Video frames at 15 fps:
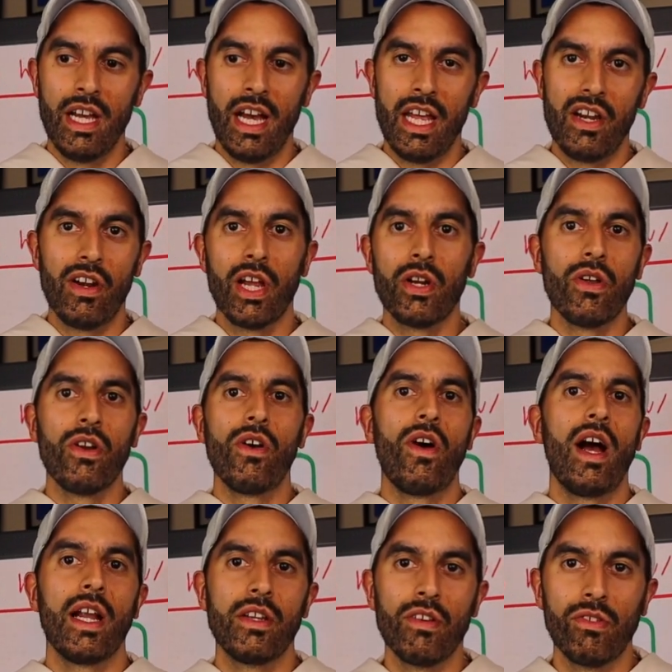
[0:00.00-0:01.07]
And they're like, no, no,
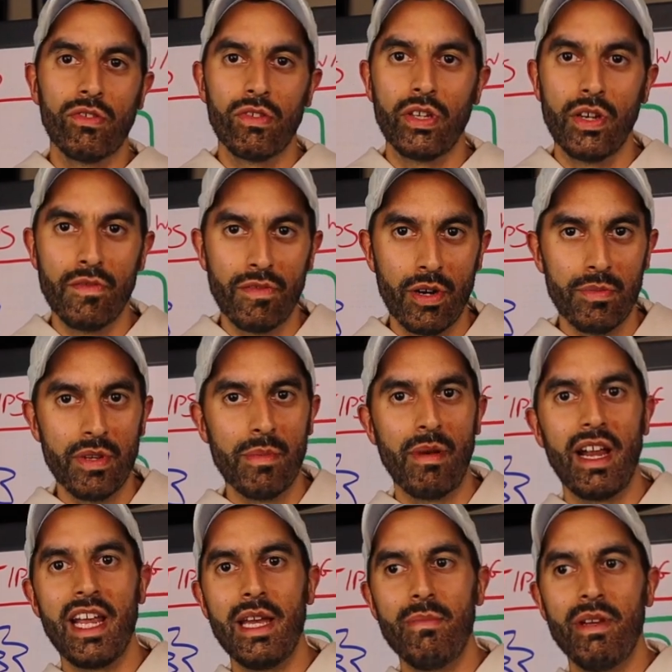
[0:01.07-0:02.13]
I just confirmed it
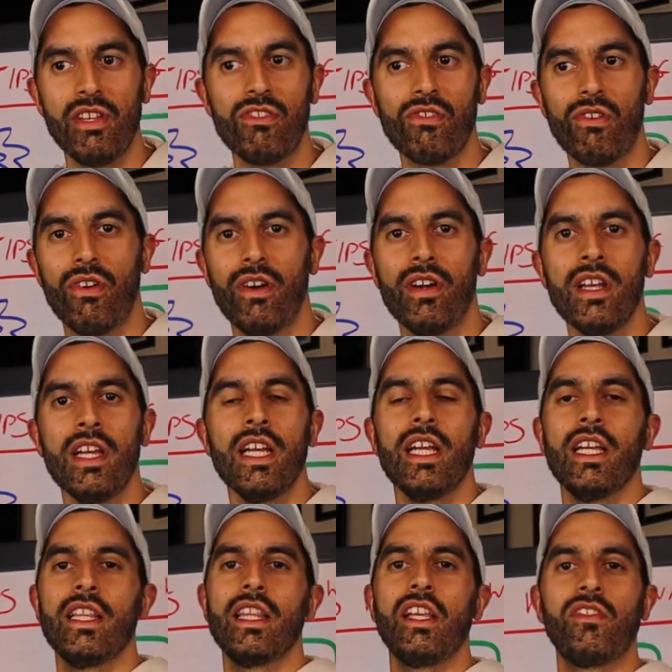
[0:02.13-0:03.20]
by image, or
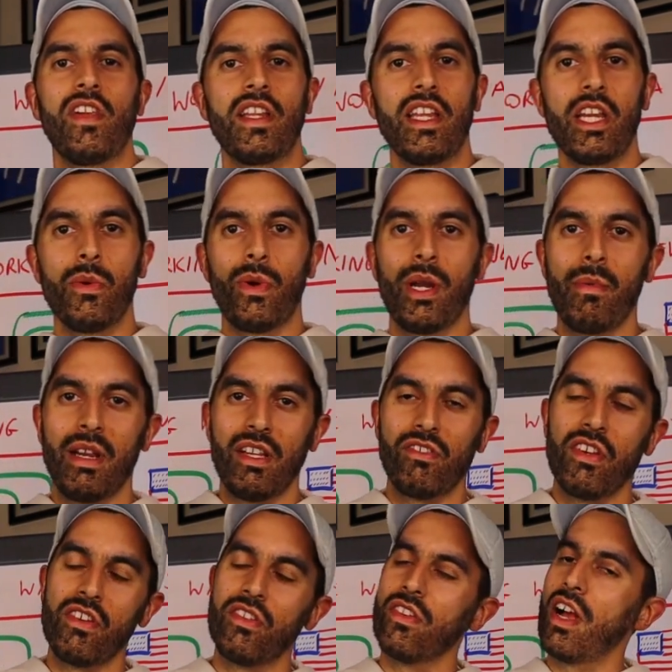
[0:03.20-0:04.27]
they said that they were going to make these
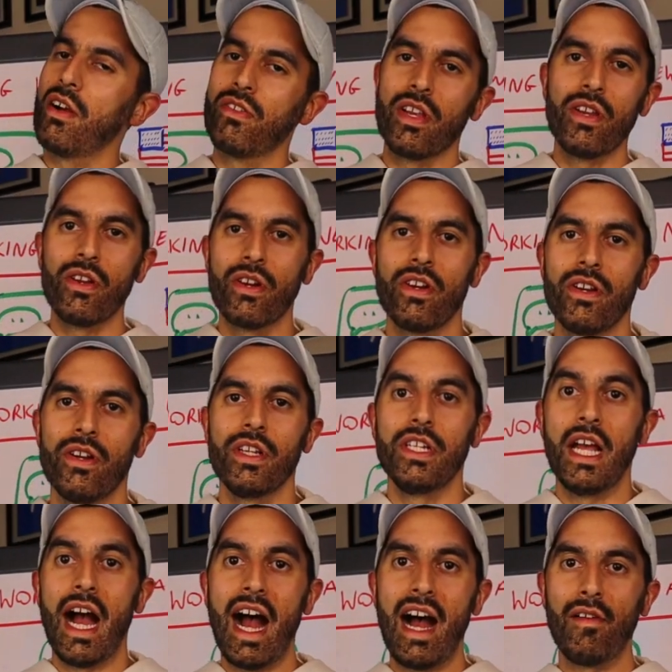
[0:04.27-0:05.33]
changes. I was like, no, no, no, no.
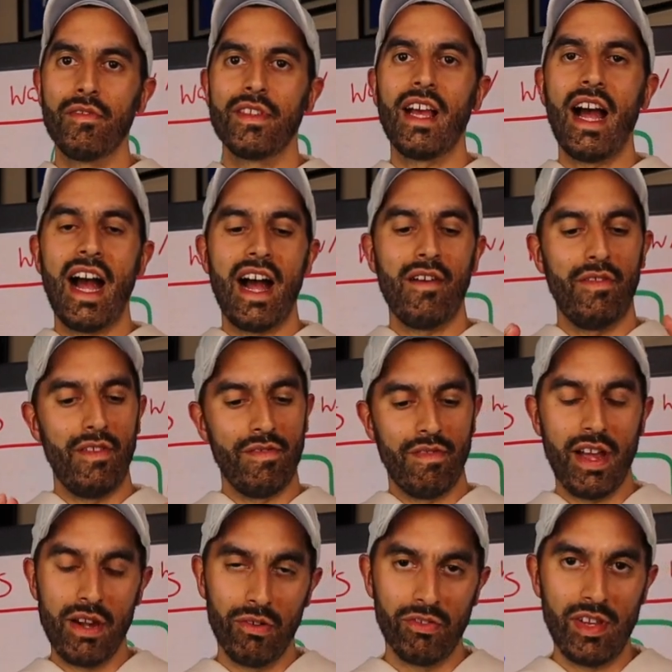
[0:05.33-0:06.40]
You have to have a
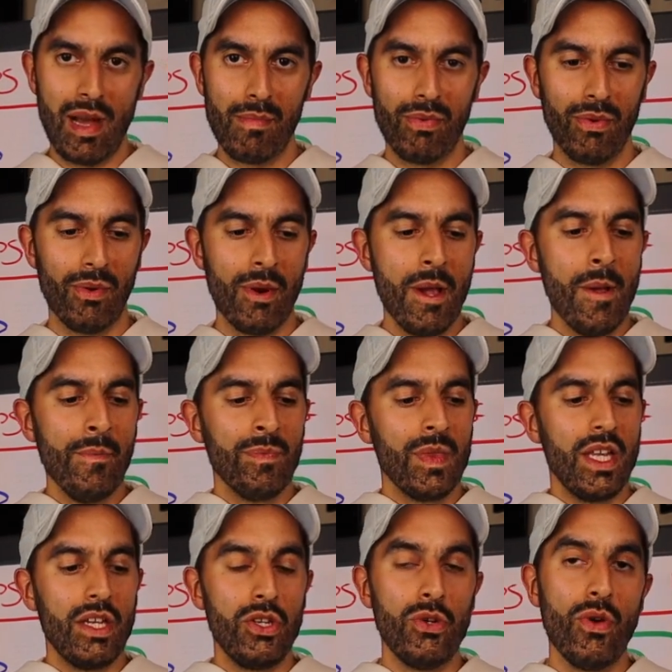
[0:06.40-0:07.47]
final sample
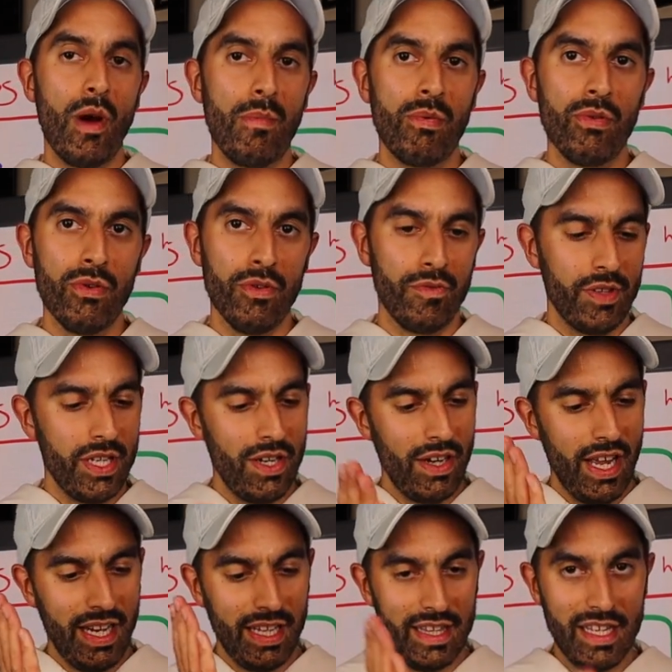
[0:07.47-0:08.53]
that you approve, that you're
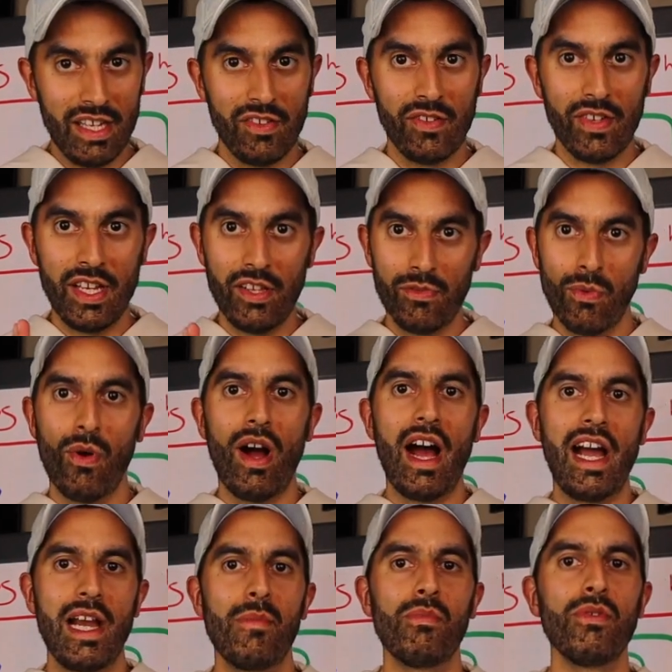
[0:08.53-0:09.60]
like, this is what
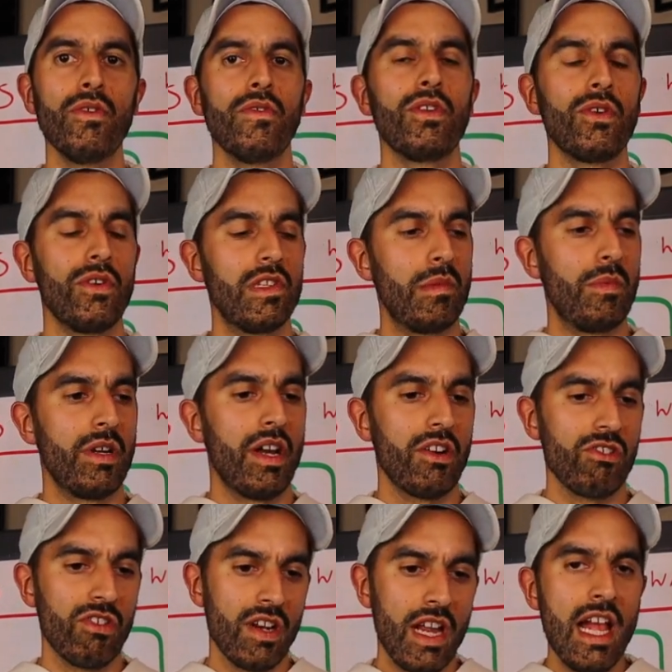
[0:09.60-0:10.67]
I approve to go into
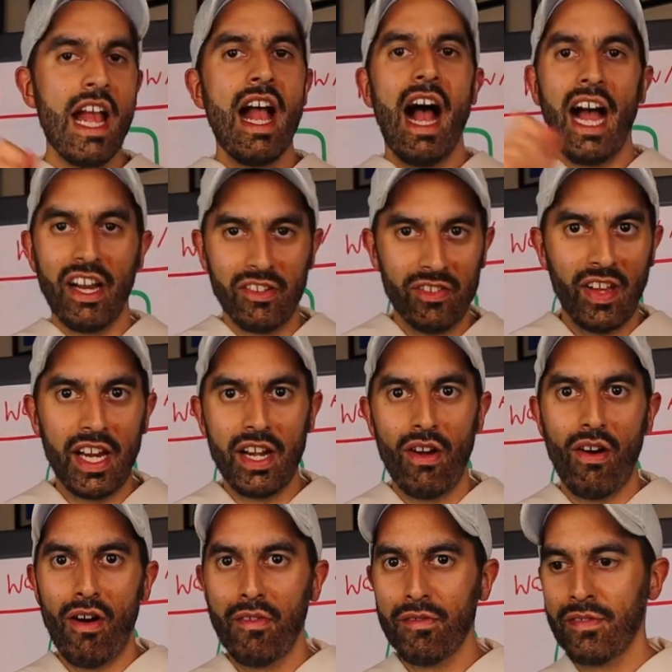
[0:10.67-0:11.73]
production, I sign
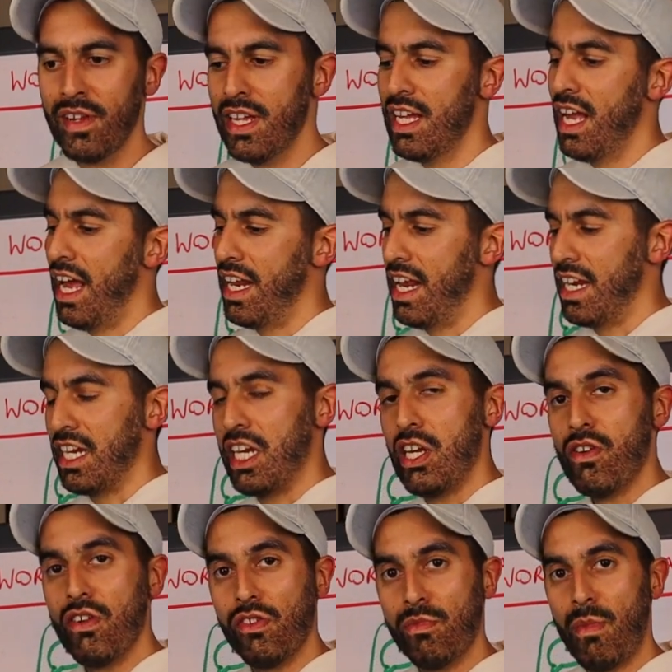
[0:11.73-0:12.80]
it off, and then
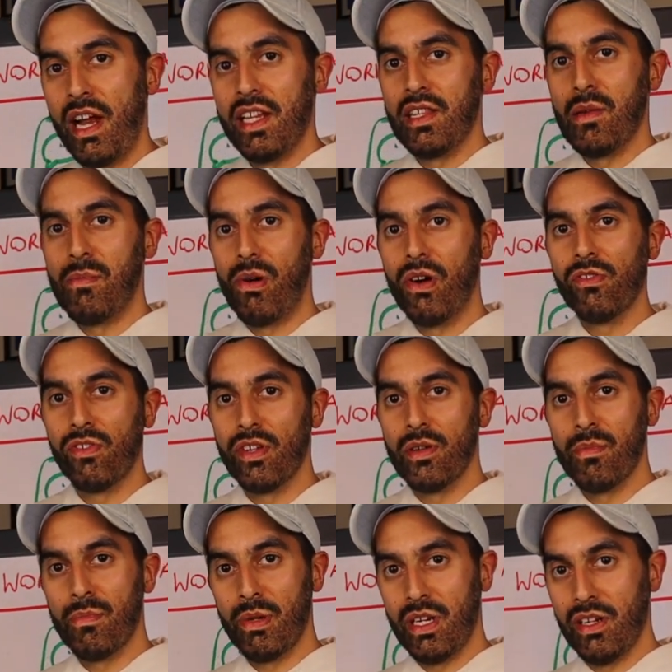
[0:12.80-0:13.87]
here is my
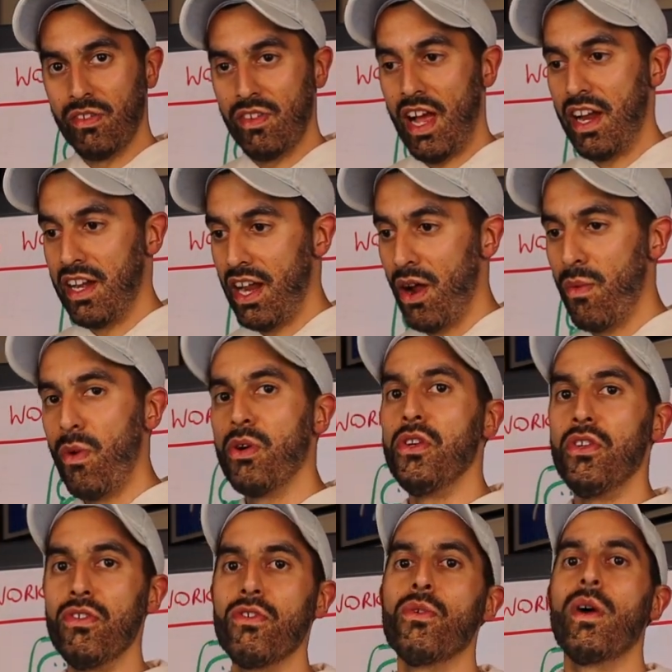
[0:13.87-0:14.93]
deposit because I now want
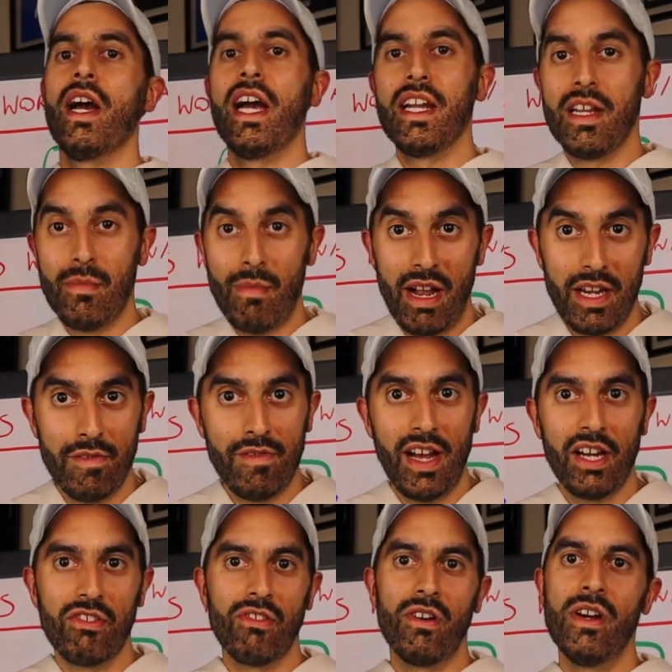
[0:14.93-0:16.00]
you to go ahead and
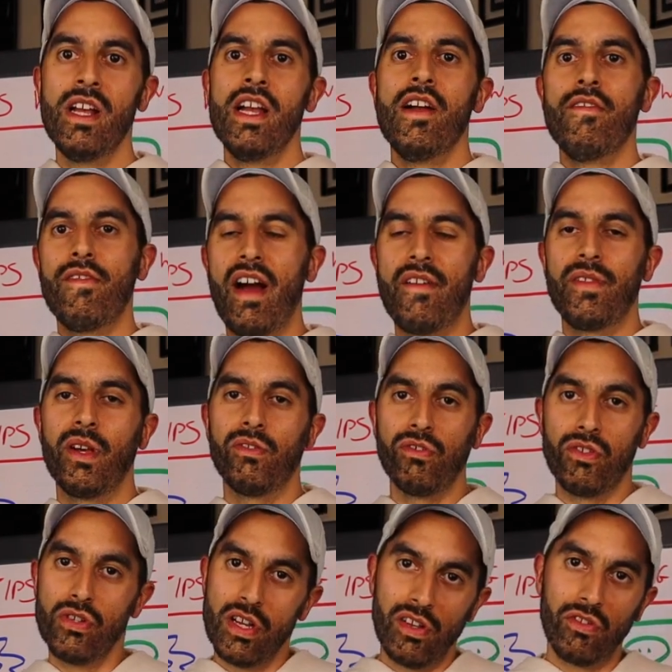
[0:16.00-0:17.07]
manufacture
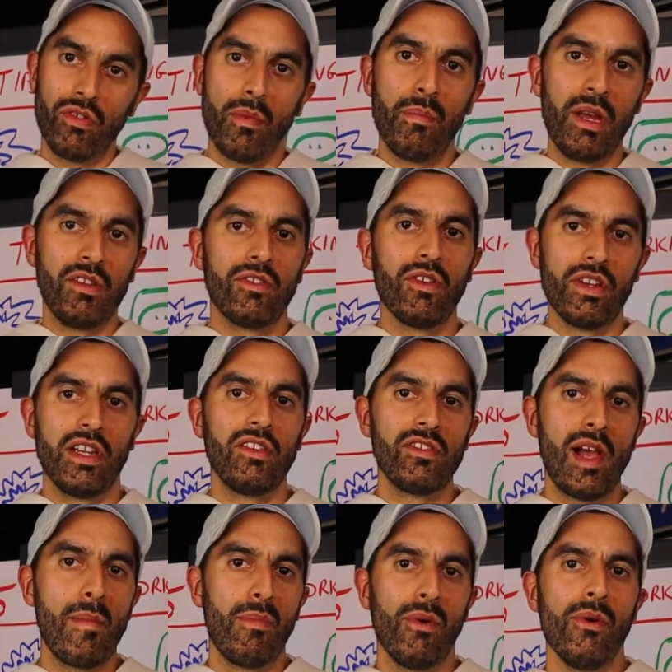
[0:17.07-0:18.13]
5,000 units based on this
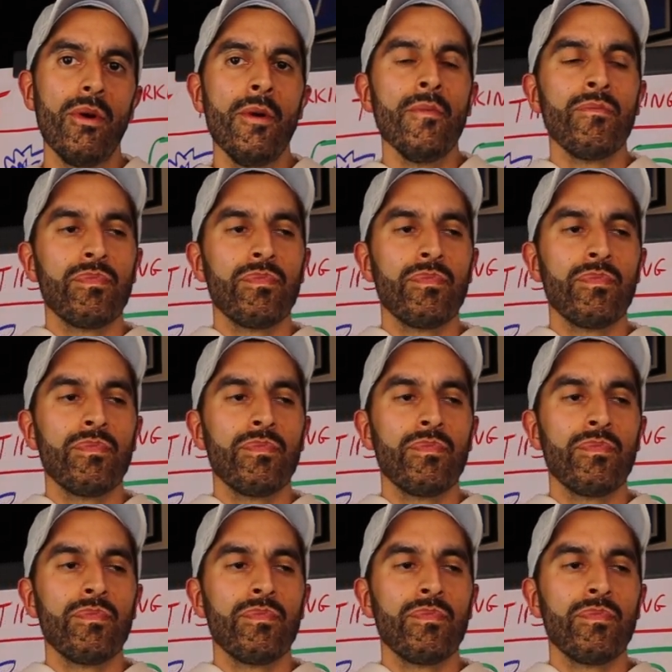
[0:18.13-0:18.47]
sample.